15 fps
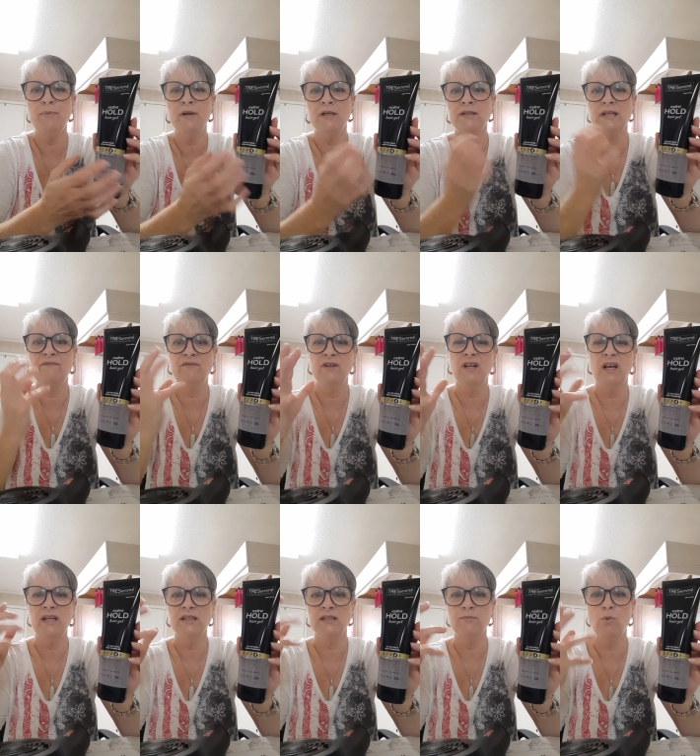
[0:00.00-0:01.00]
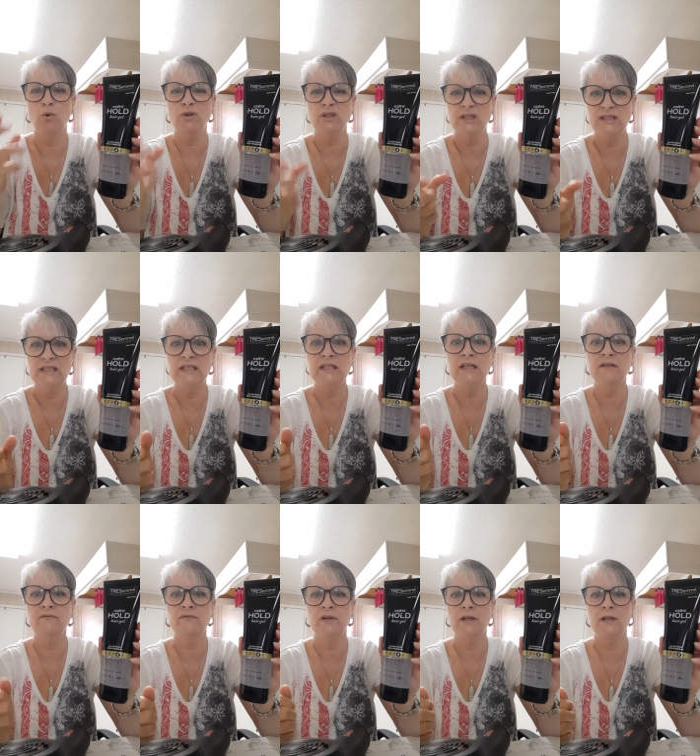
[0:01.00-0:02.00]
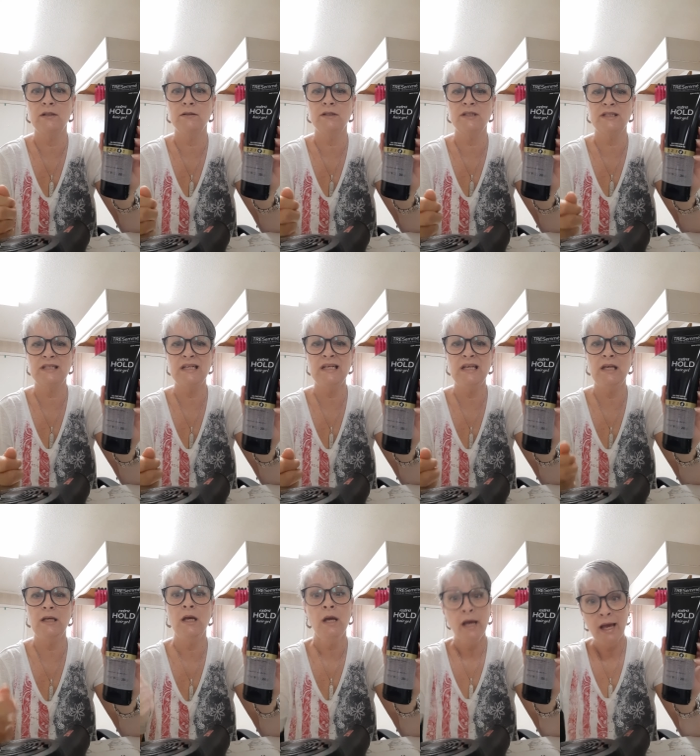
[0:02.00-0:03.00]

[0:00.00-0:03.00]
because I feel like it's more stiff and sticky,